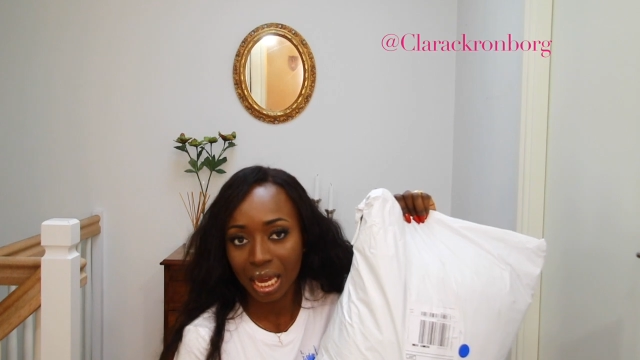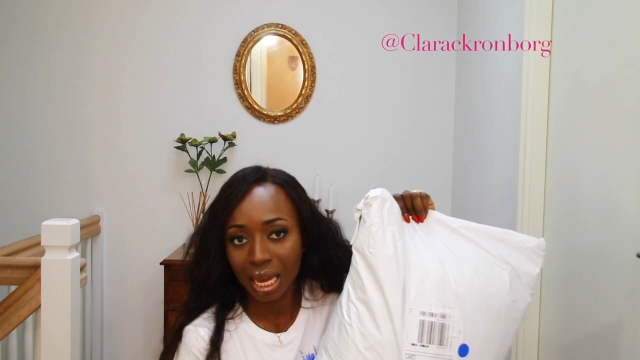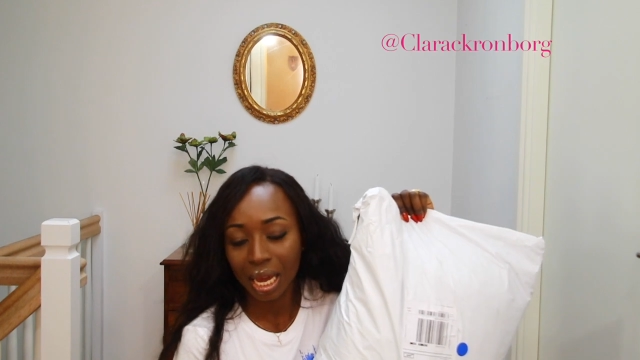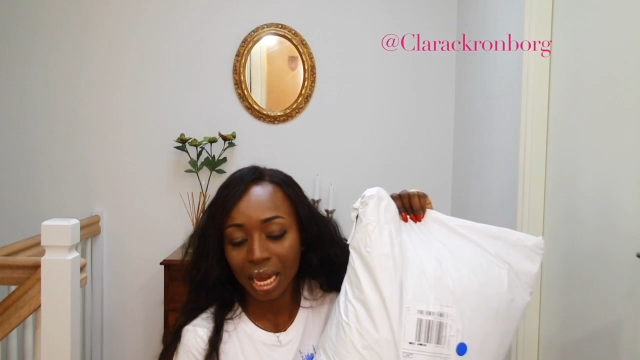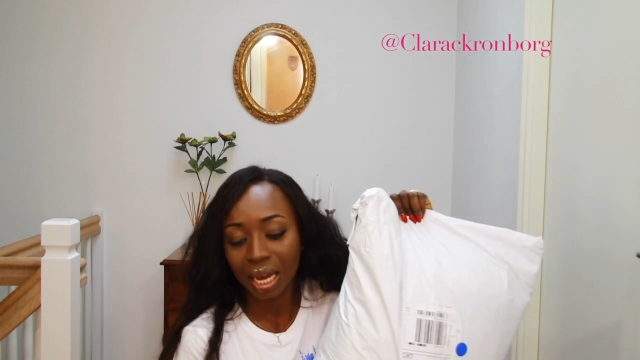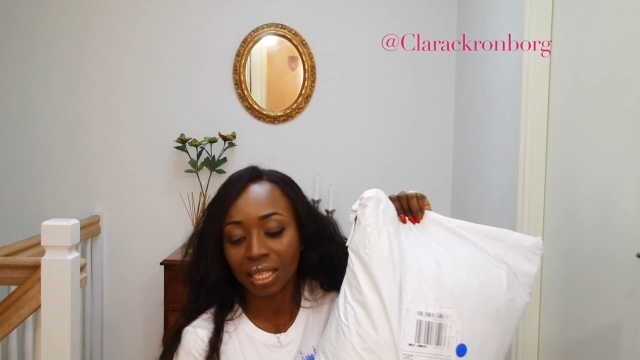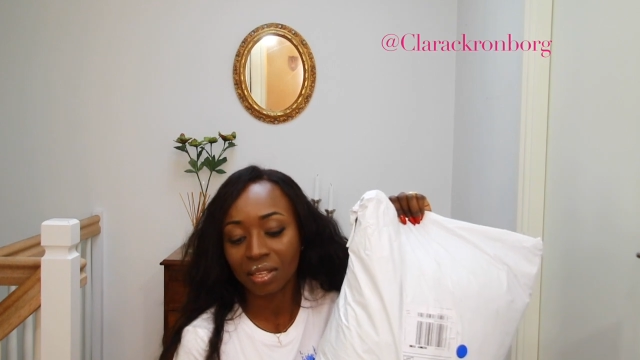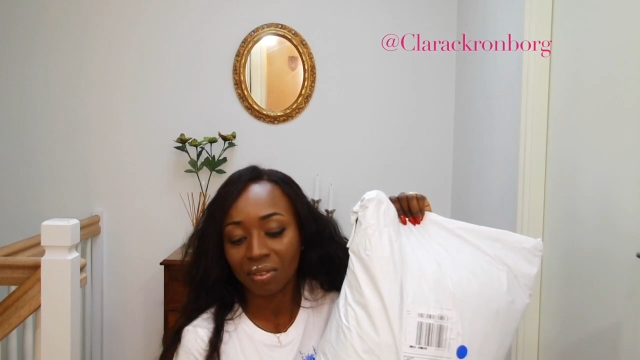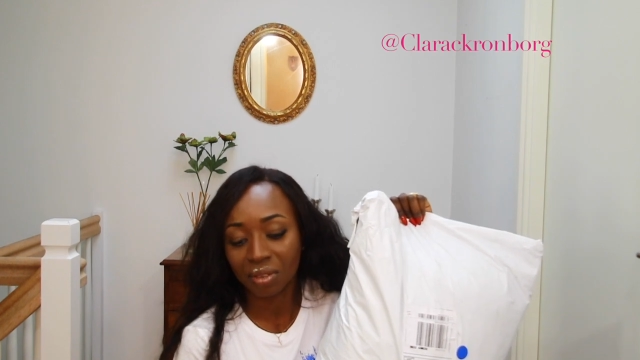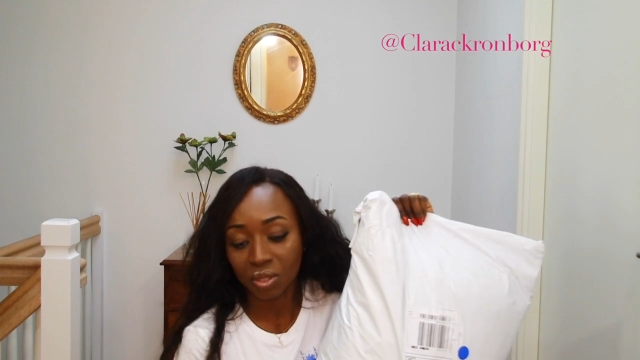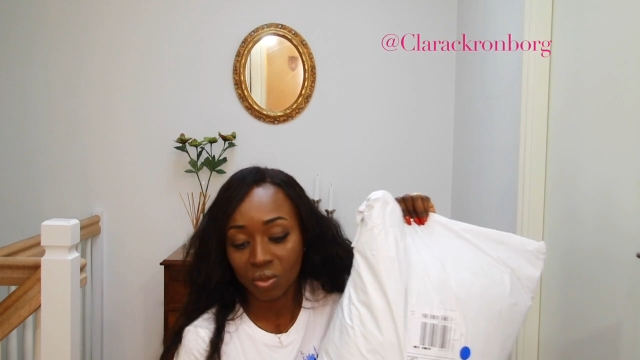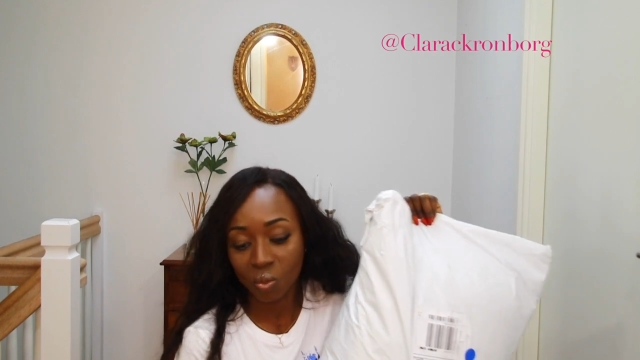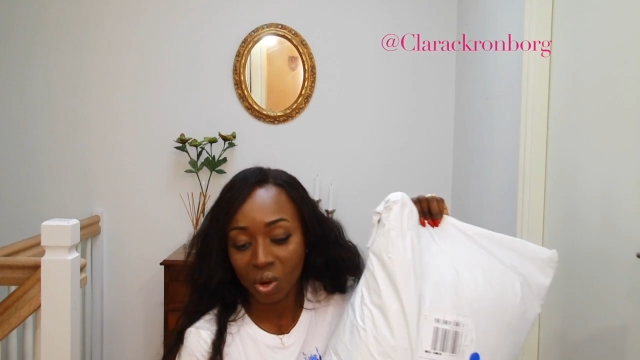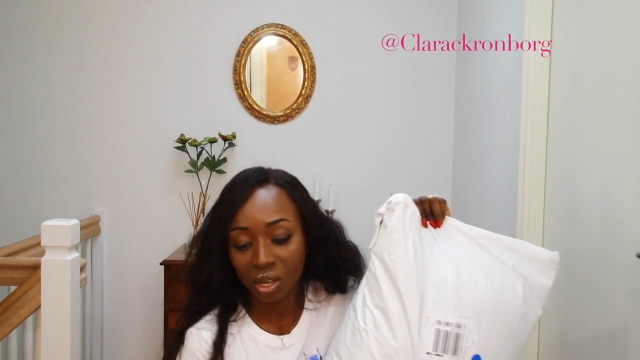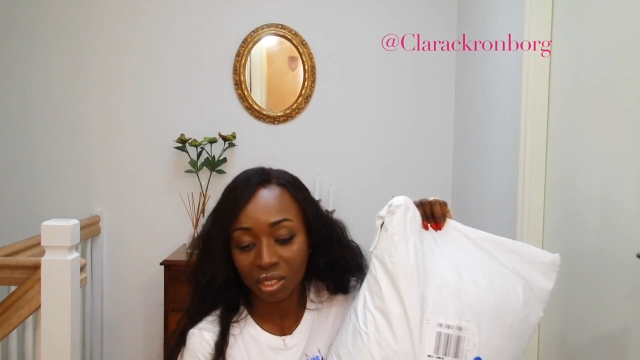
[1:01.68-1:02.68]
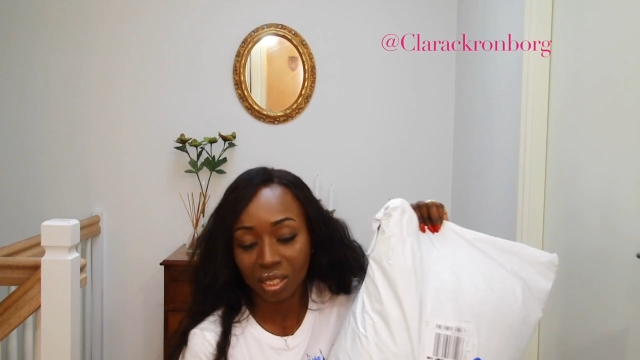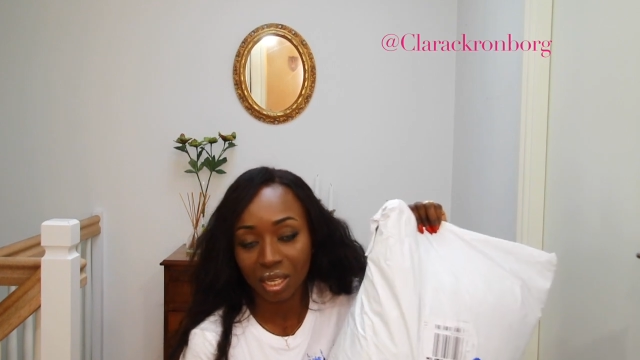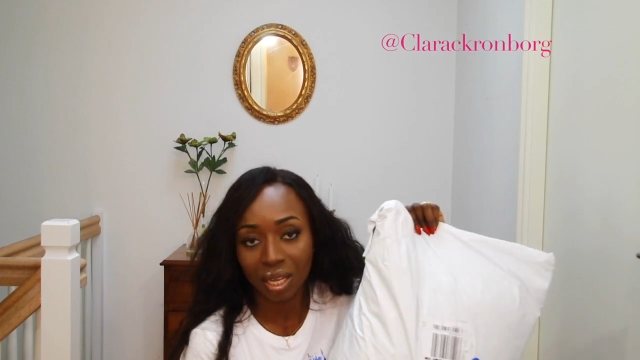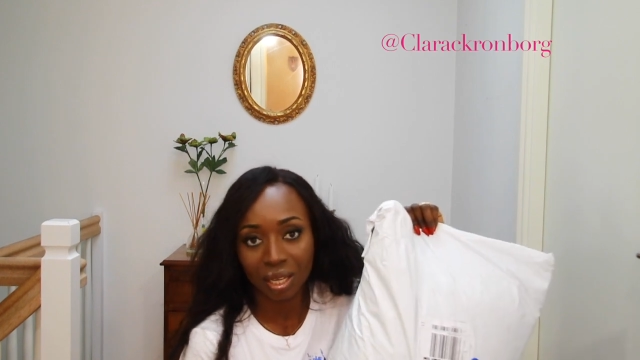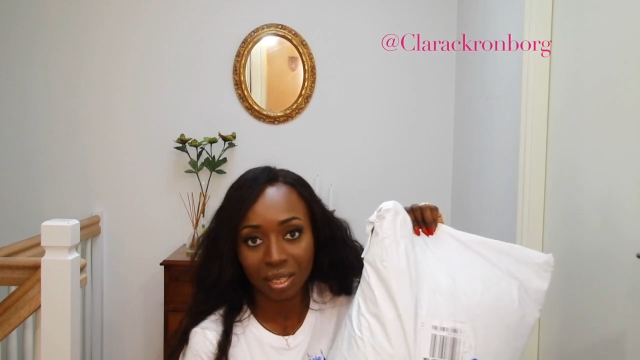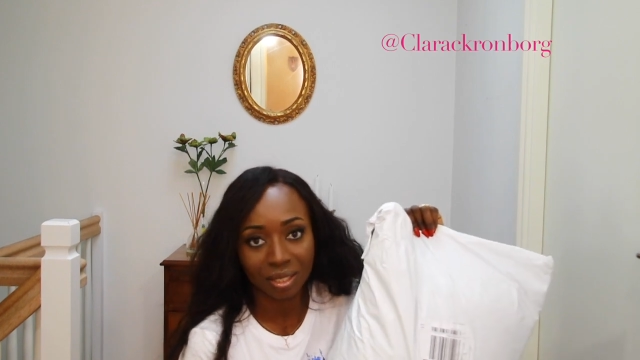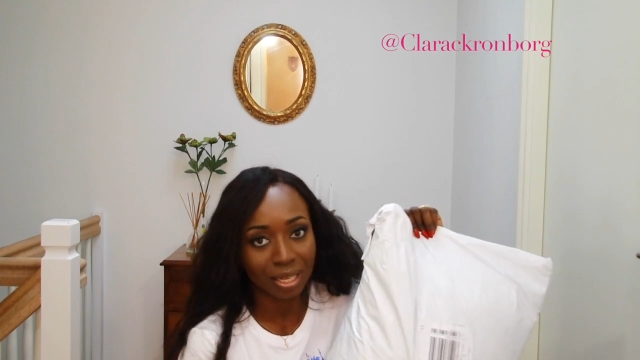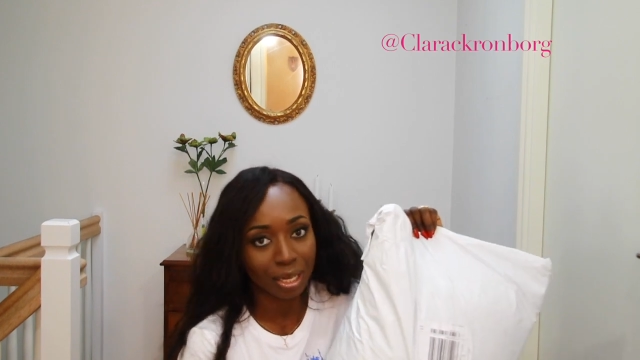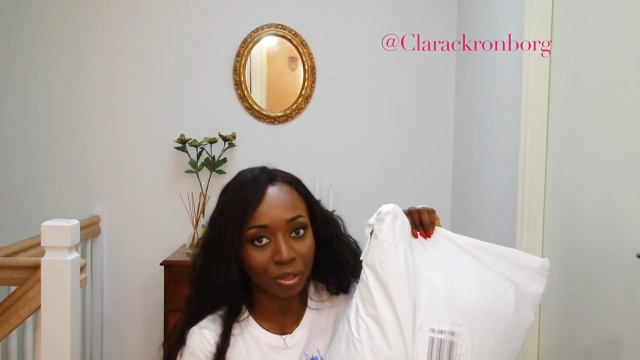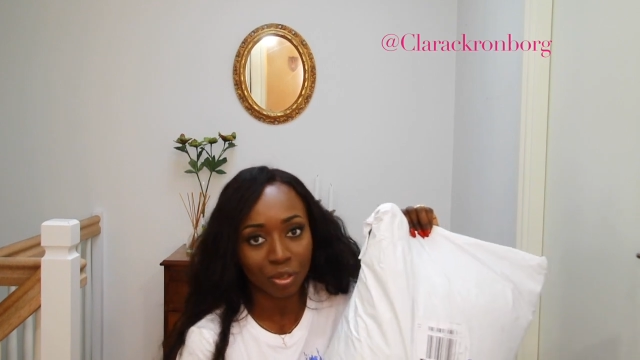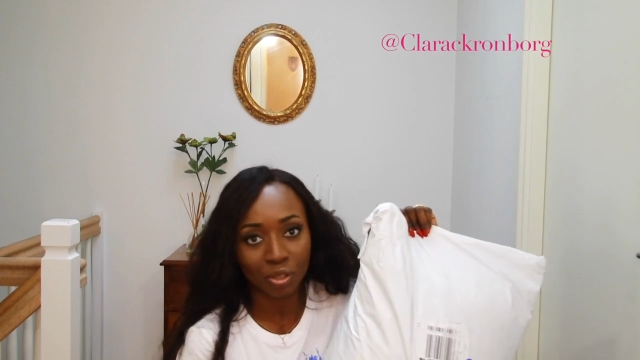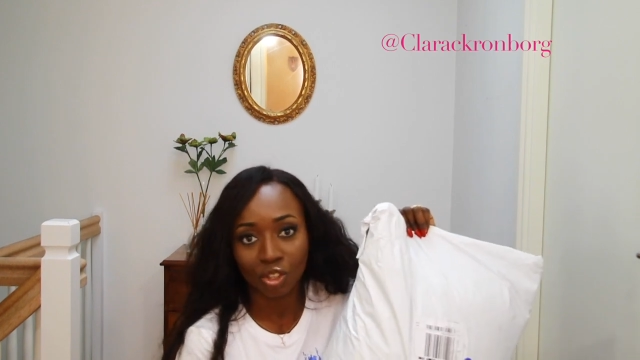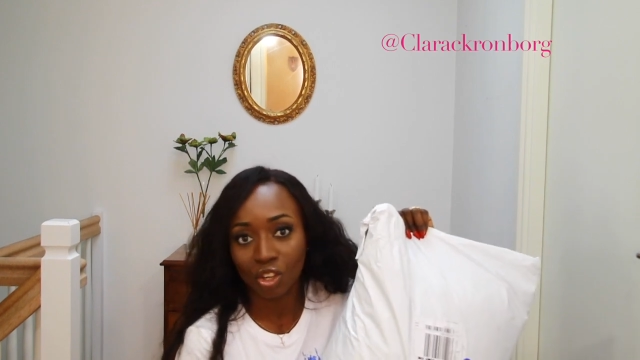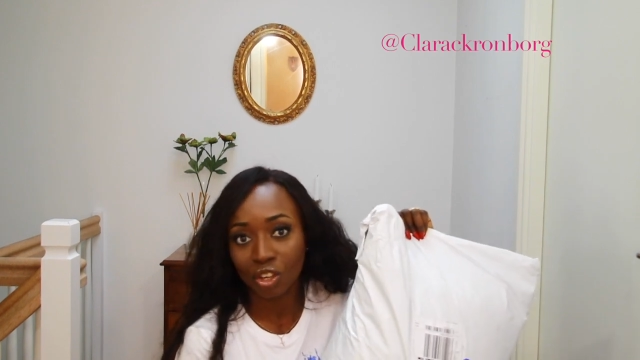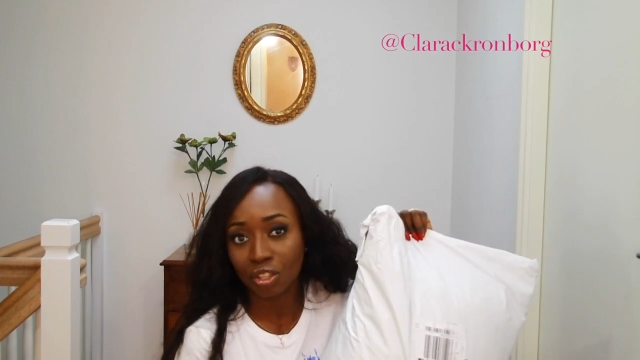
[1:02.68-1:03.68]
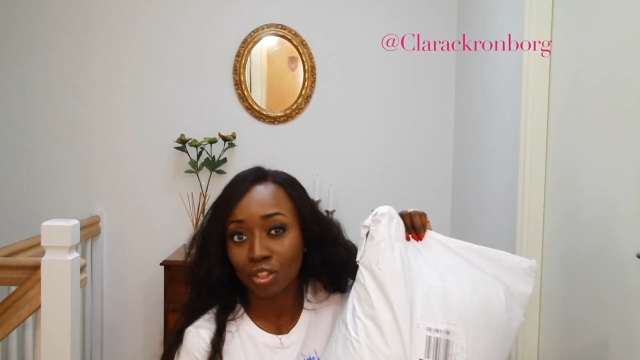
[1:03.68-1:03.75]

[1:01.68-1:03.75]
here and in this water. I don't know.